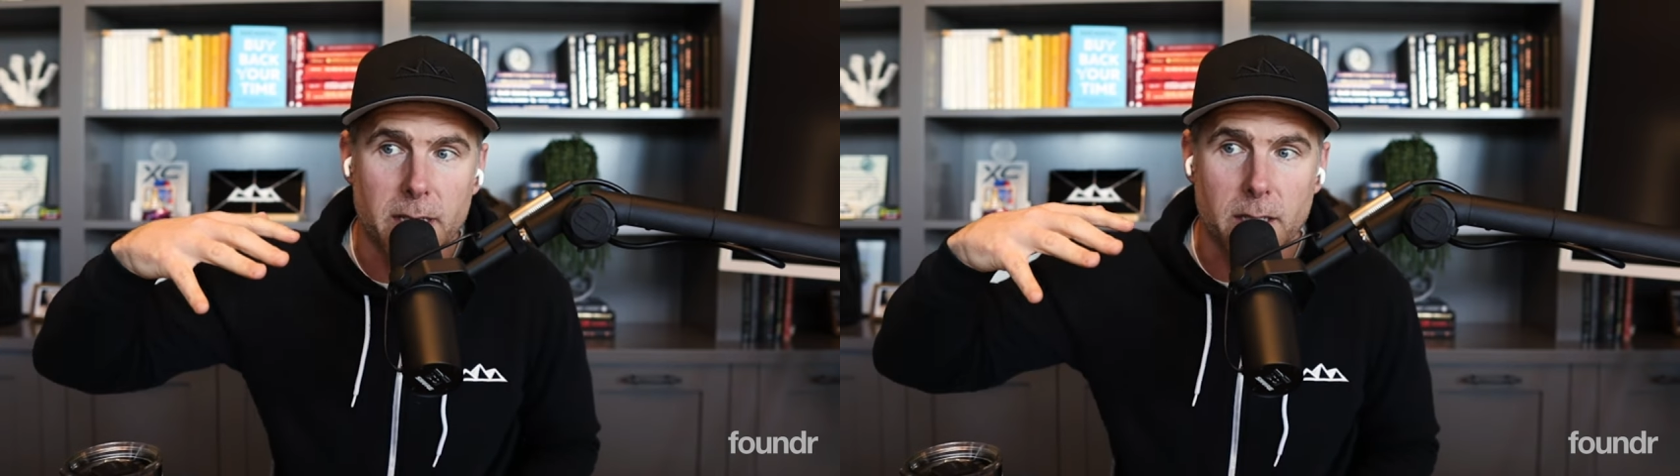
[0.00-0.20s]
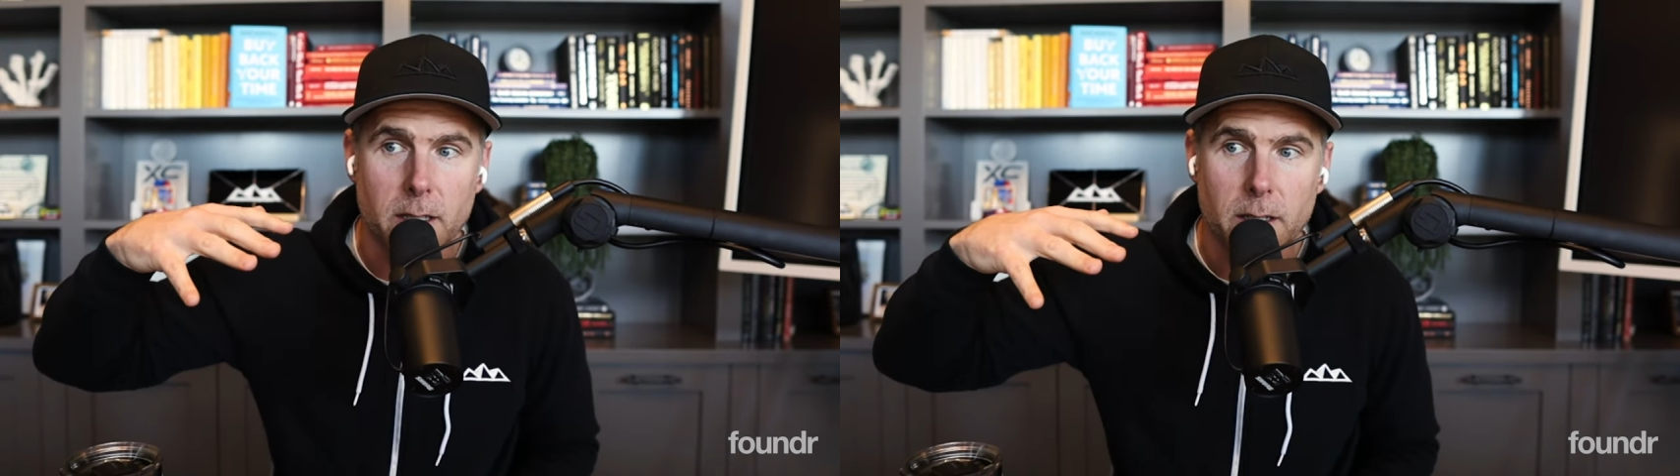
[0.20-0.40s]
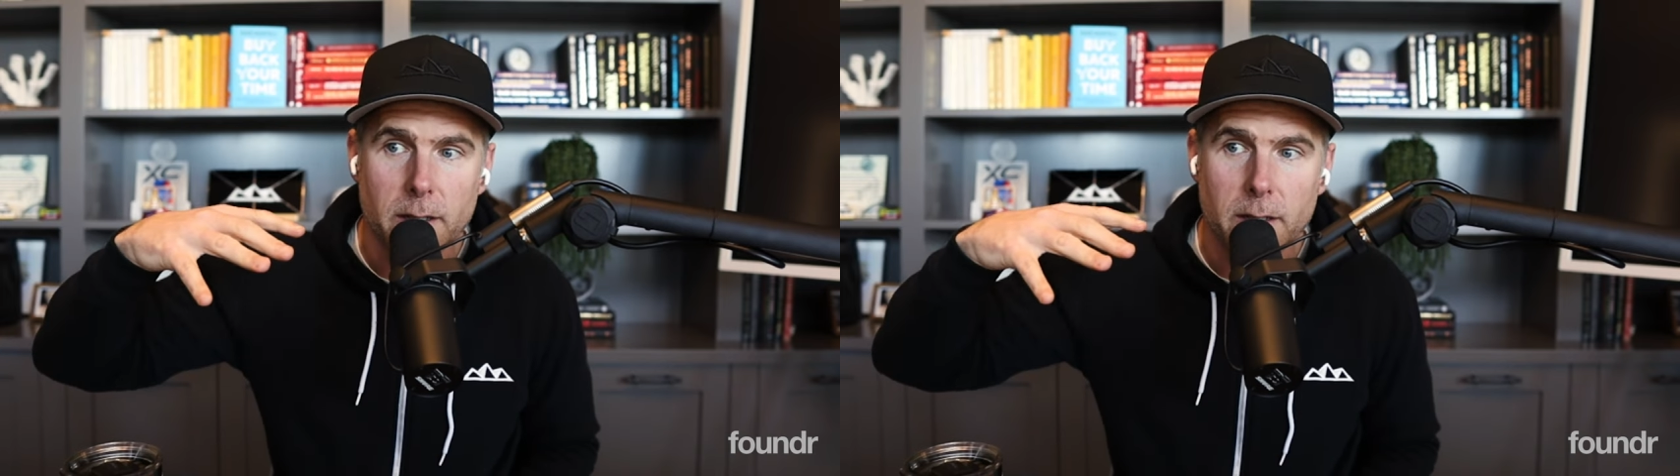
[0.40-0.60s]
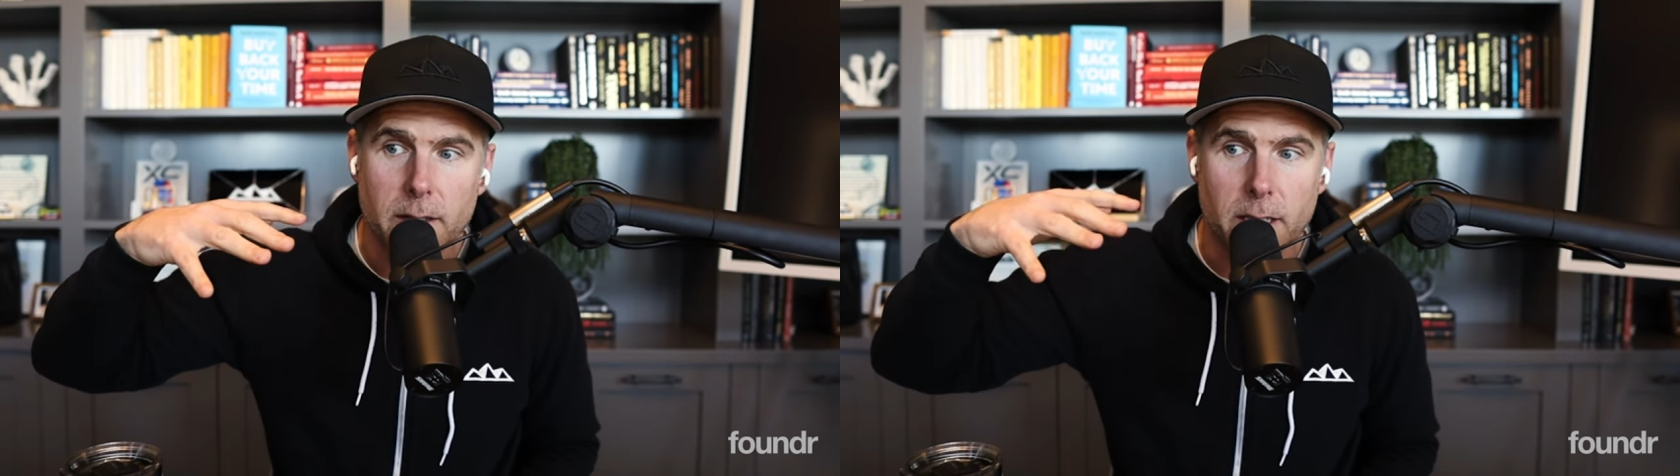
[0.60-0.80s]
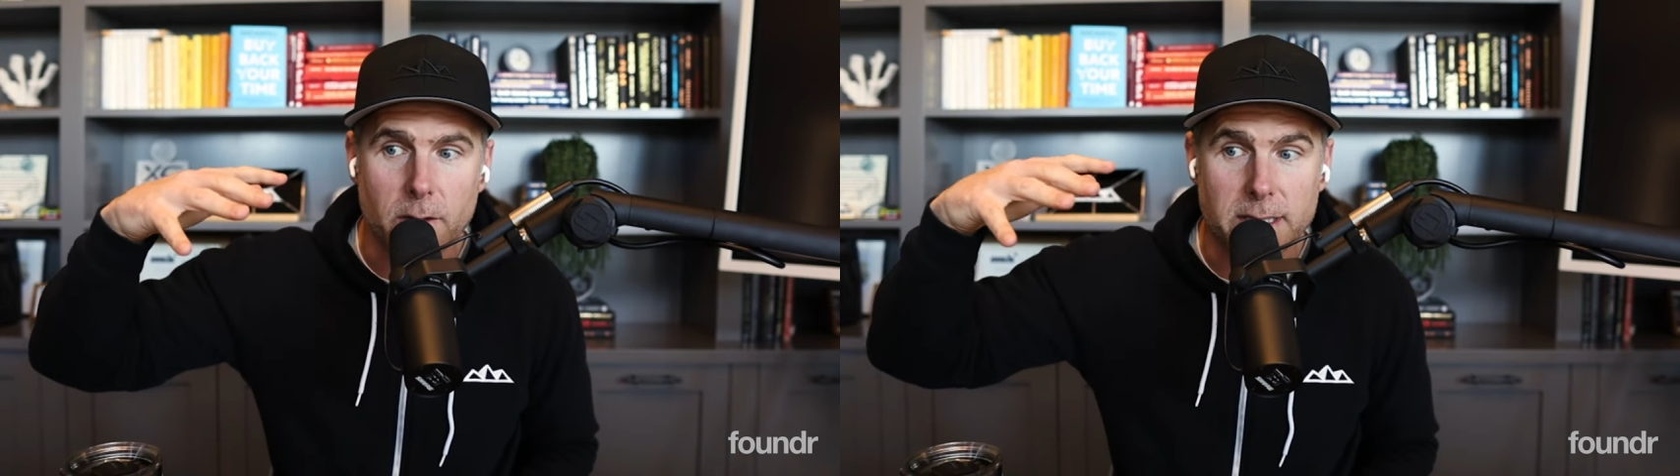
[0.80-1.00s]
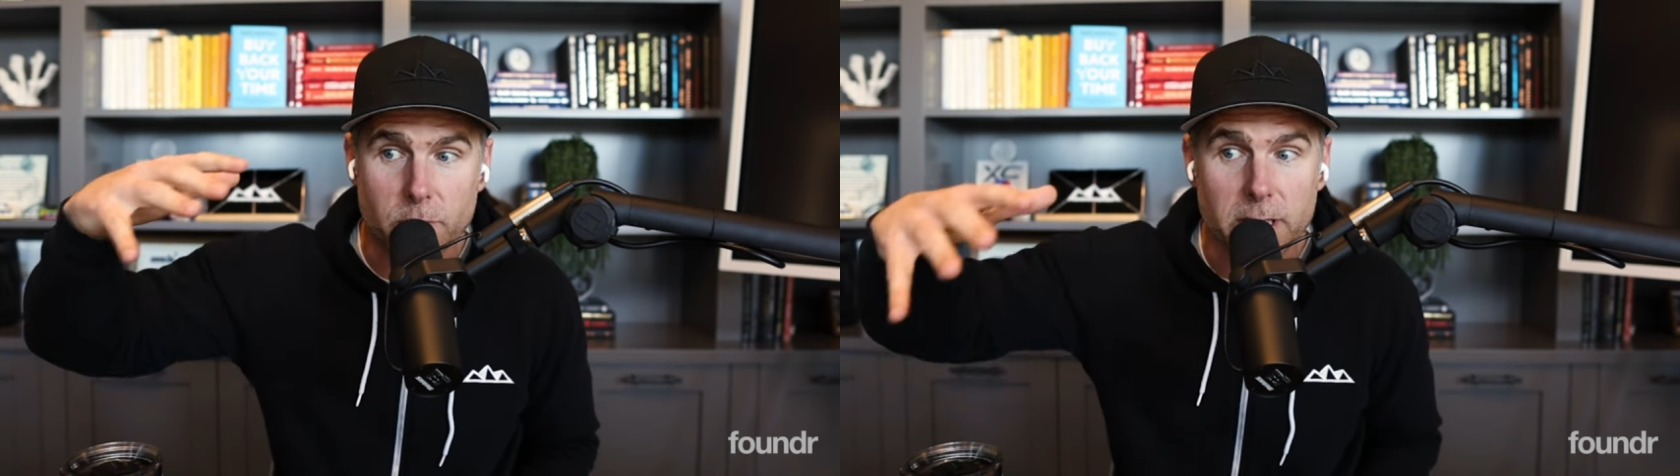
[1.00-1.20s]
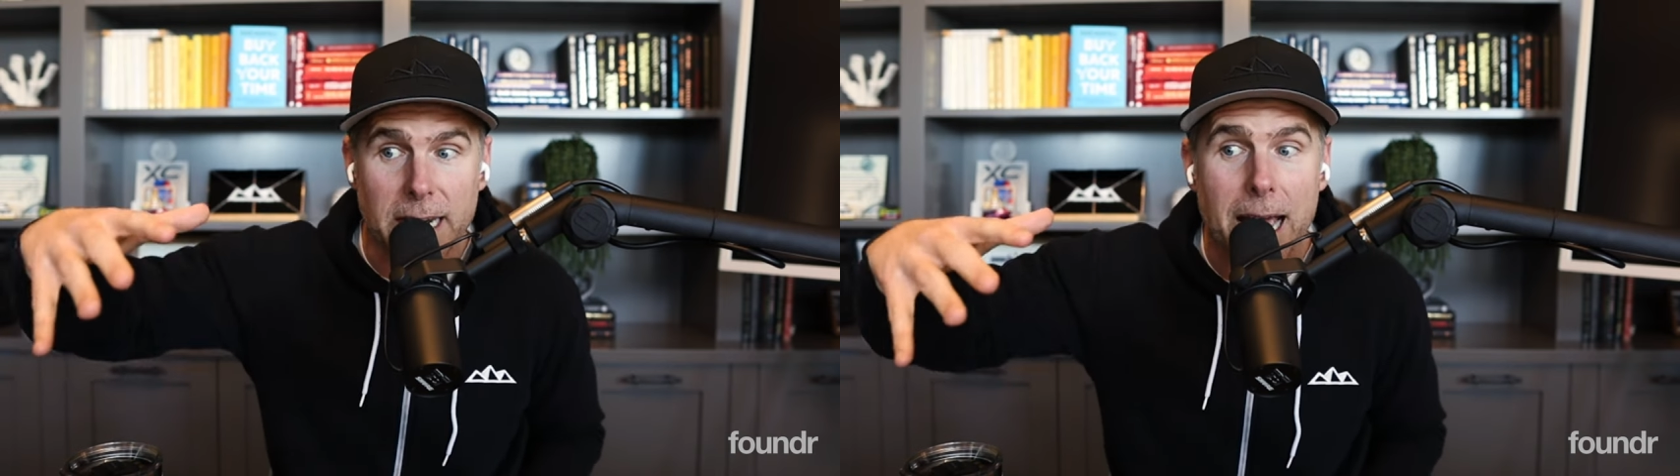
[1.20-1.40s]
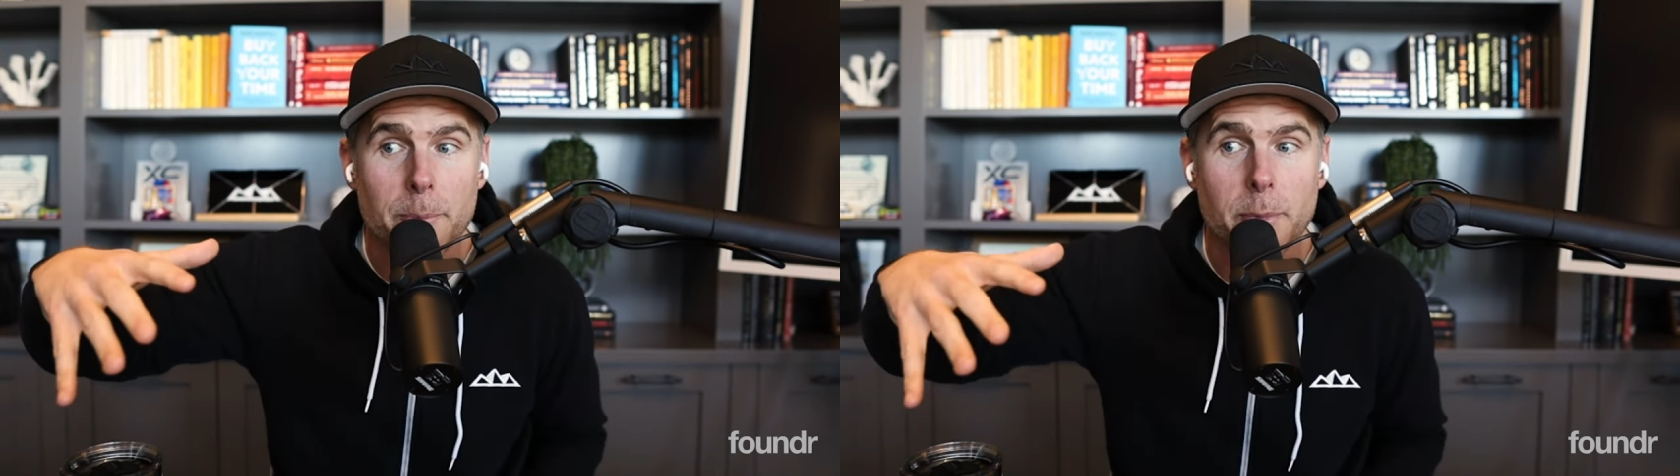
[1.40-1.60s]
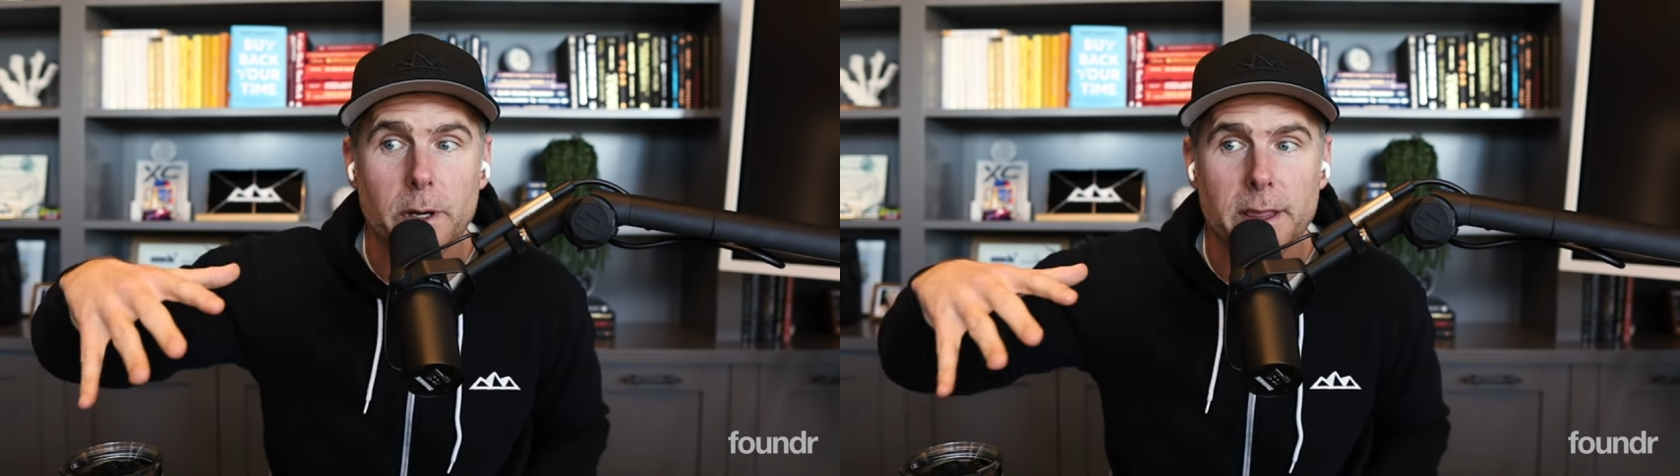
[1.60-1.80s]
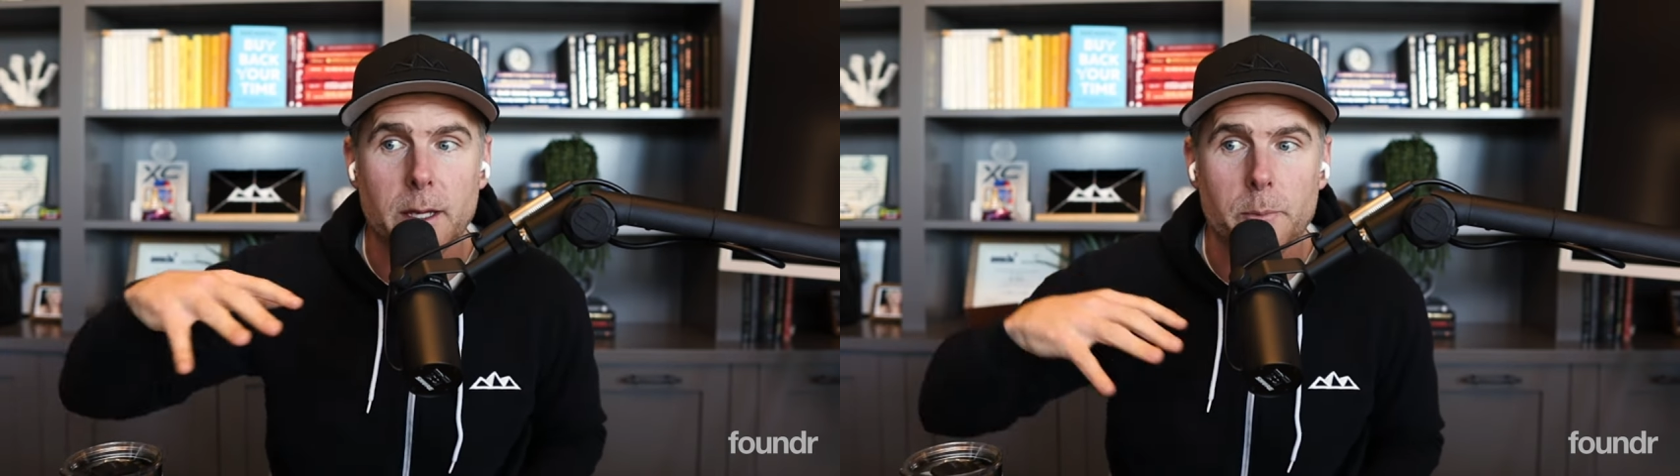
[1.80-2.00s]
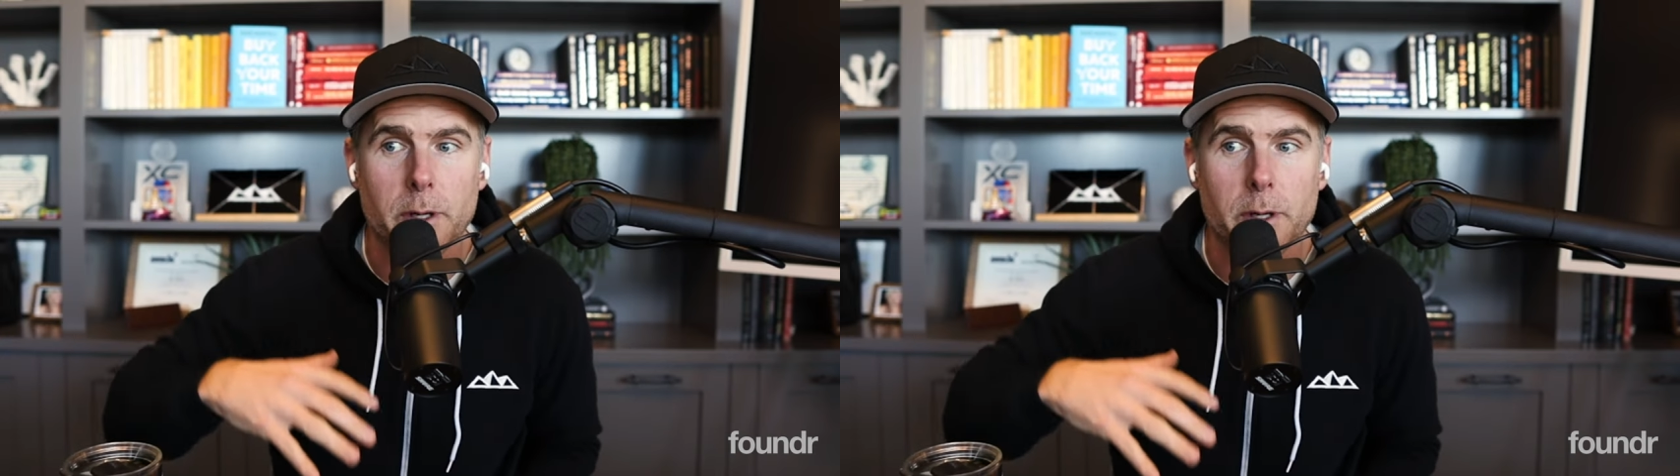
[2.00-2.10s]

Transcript: And, you know, he's very happy with it,